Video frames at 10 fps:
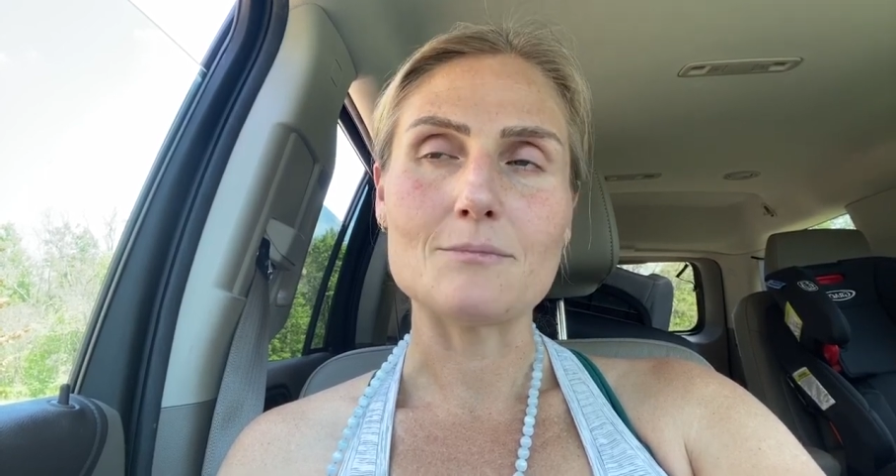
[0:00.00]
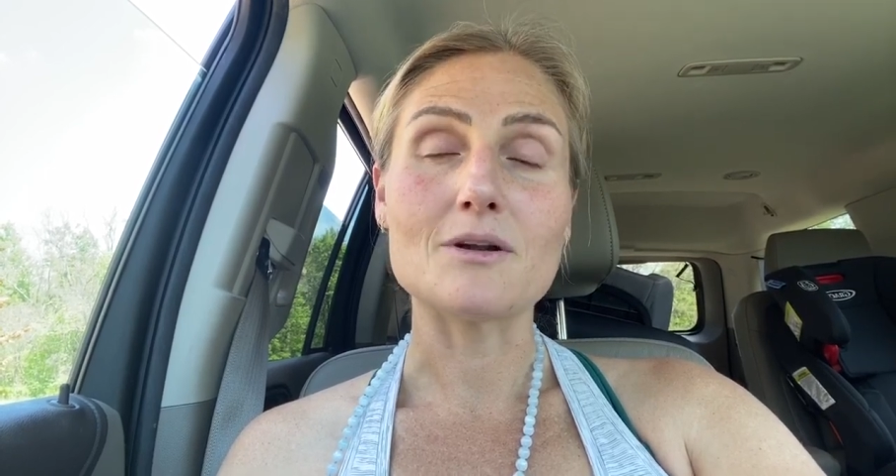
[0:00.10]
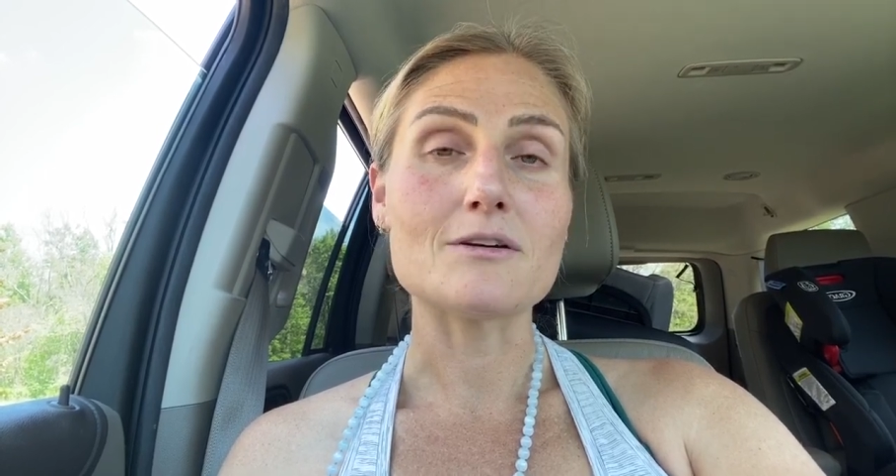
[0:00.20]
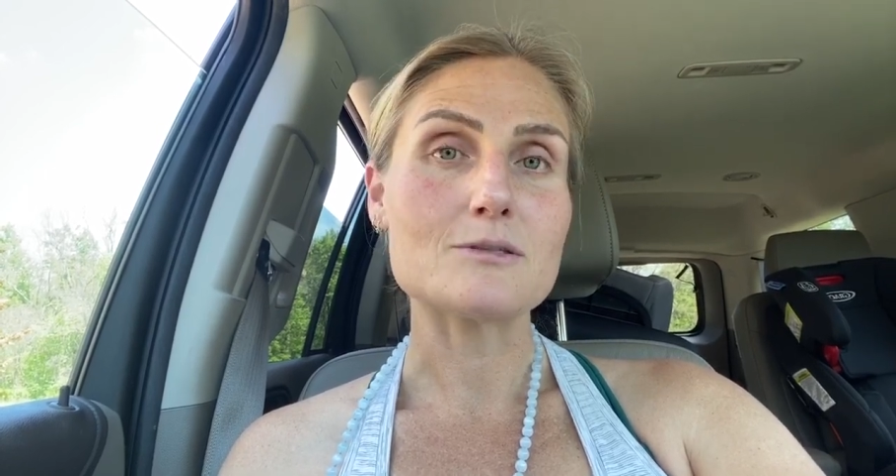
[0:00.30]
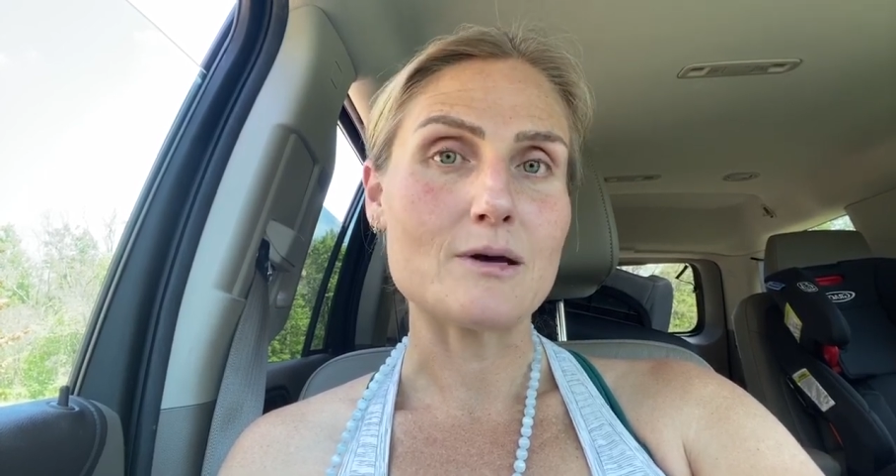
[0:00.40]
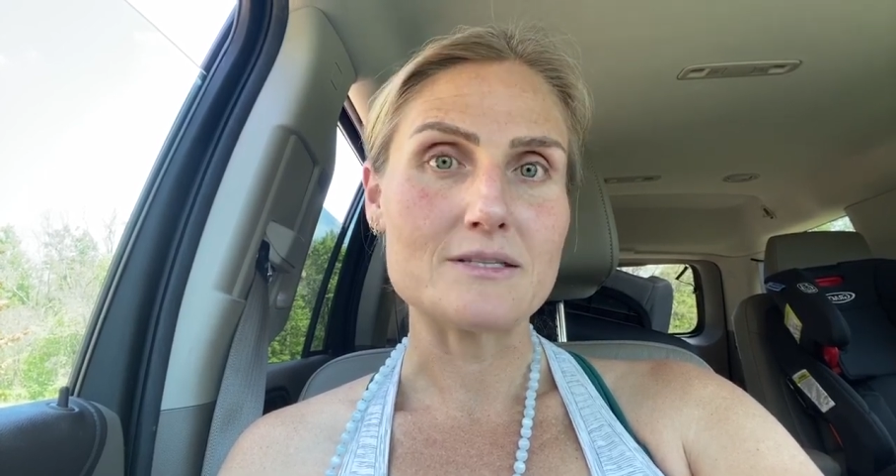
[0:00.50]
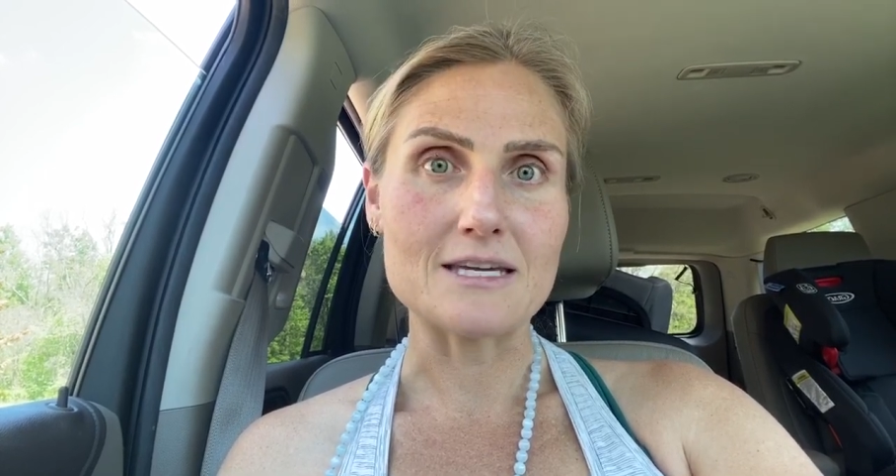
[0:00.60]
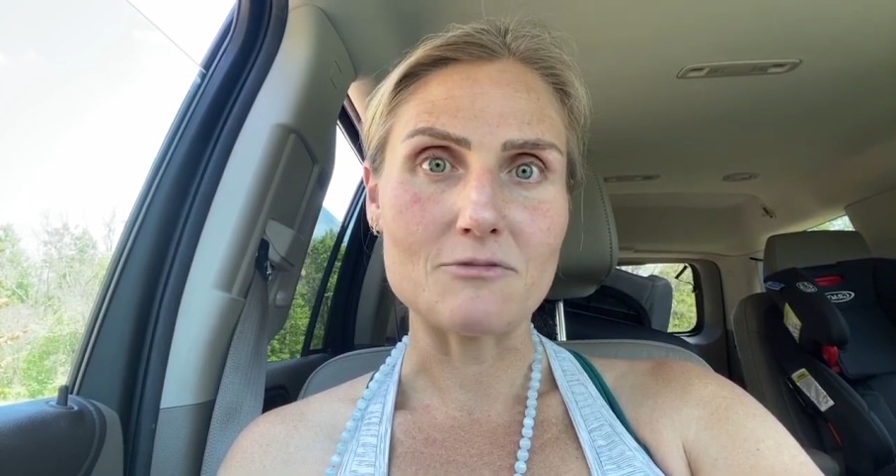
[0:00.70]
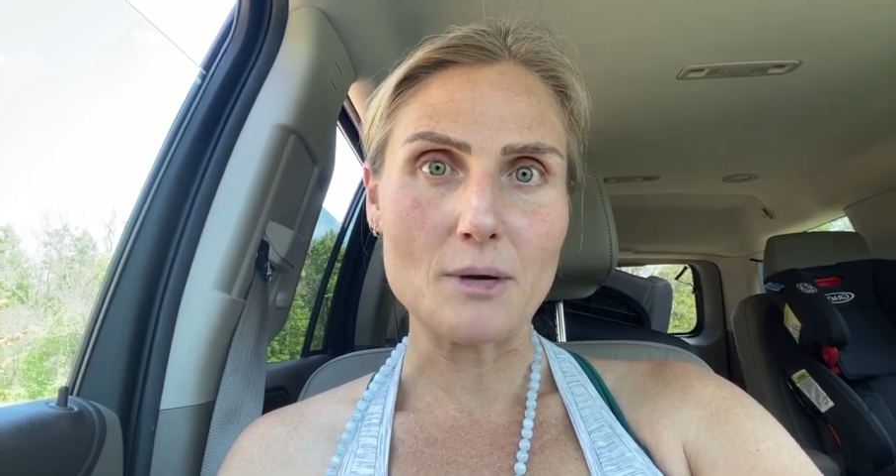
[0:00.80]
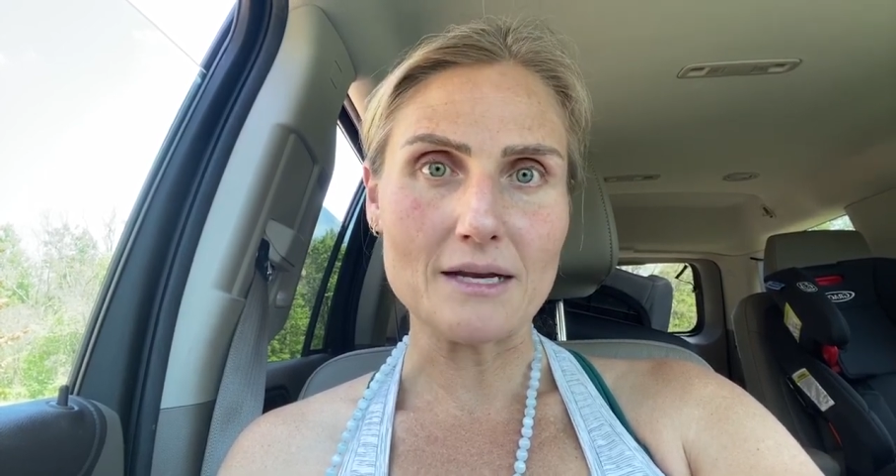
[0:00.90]
but also
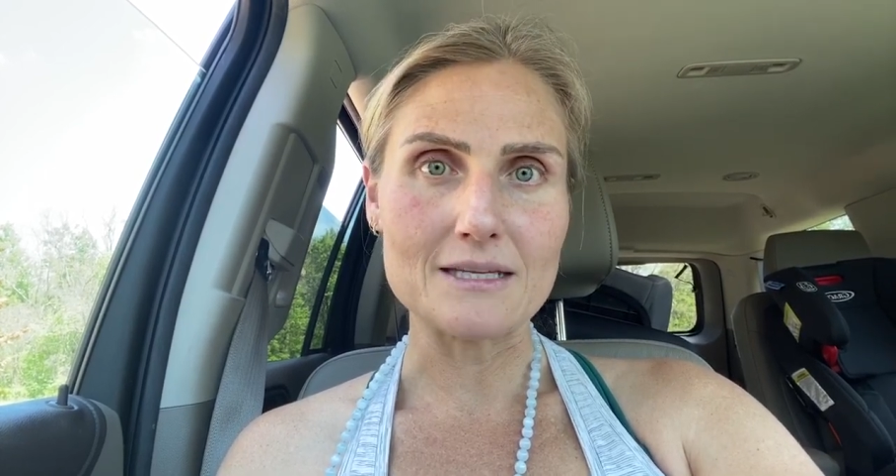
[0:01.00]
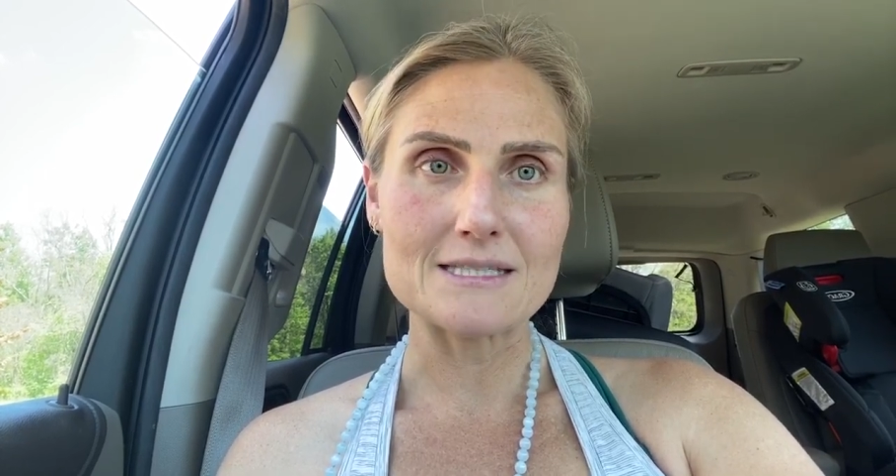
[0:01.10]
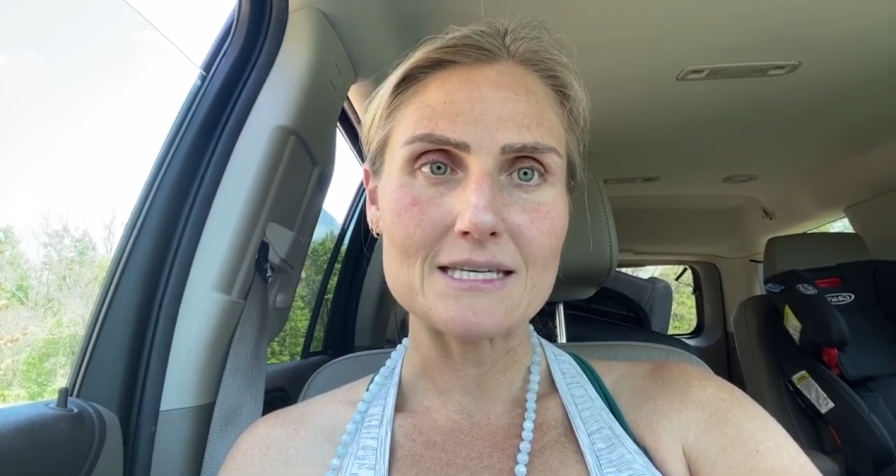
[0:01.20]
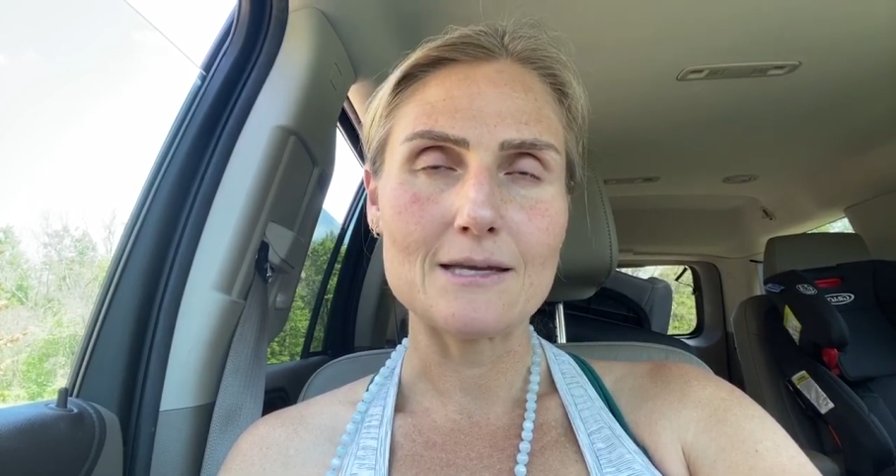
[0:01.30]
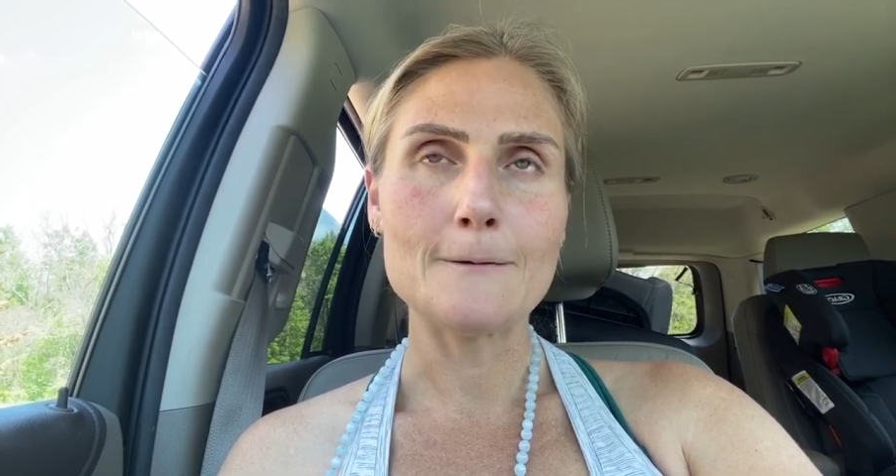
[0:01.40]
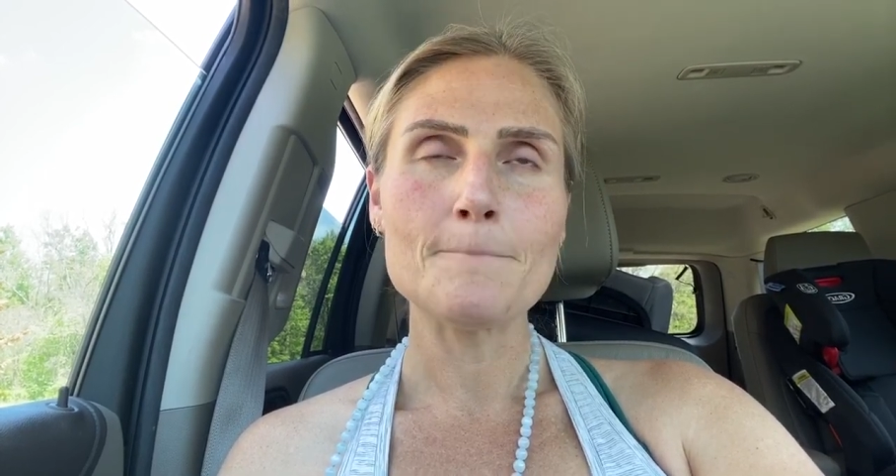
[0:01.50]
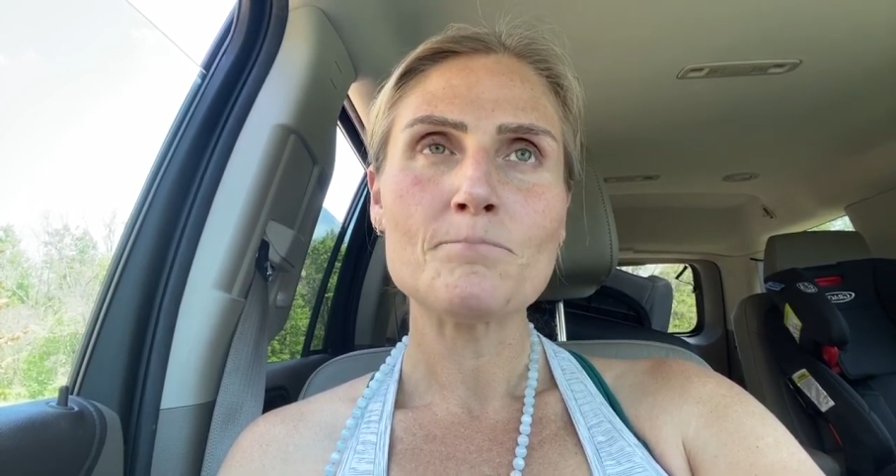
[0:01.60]
outside of pregnancy.